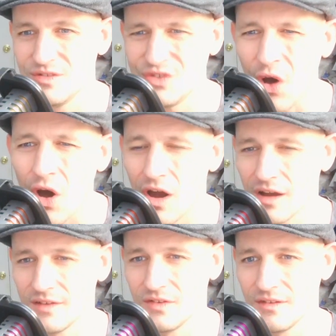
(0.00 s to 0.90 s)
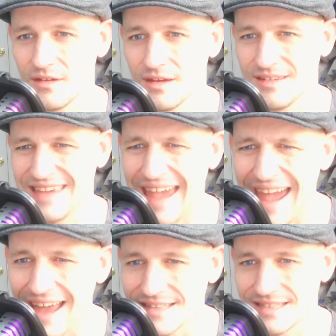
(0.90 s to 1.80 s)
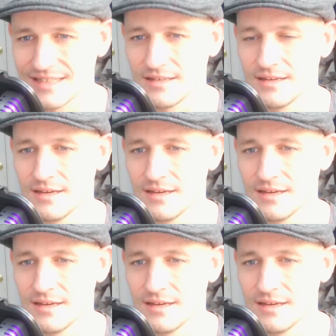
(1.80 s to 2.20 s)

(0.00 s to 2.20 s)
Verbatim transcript: dogs cats